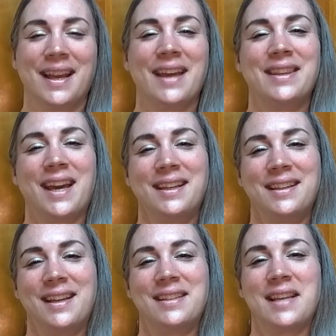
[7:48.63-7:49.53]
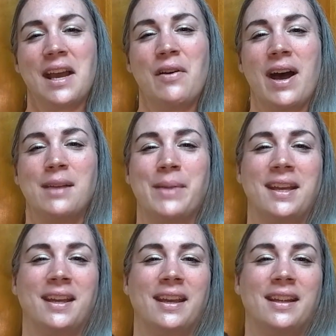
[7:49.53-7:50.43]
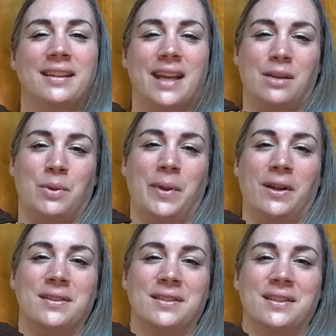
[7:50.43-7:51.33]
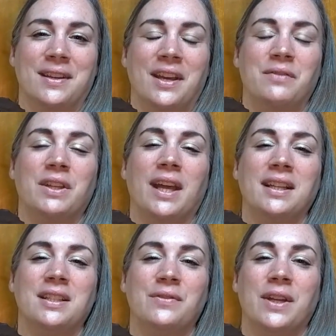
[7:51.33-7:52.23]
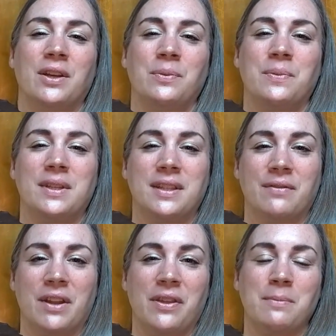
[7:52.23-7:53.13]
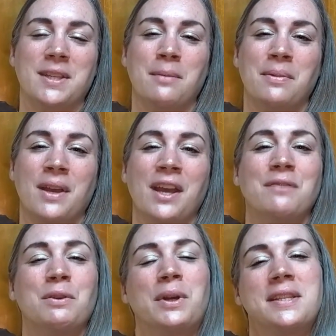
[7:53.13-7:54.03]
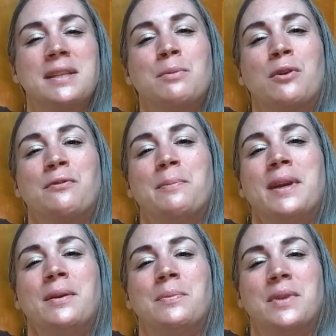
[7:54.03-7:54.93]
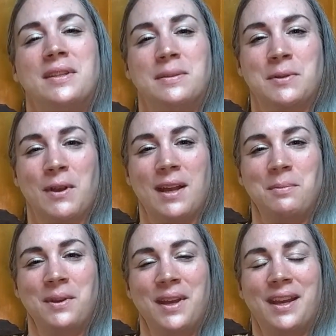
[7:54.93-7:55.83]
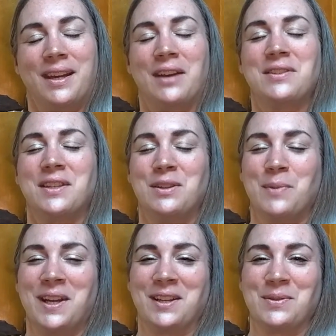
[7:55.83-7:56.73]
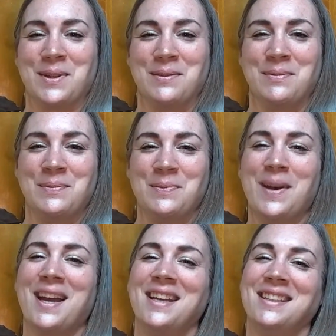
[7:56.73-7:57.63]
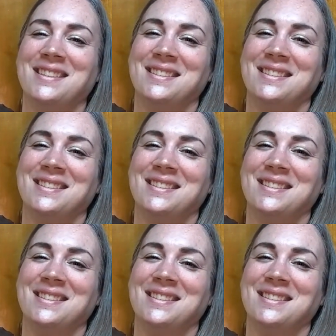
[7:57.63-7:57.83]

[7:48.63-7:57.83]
And that is how I make Nanaimo bars. If you like this video, please give it a thumbs up. If you want to see more from me, please subscribe, and I'll see you in my next one. Bye!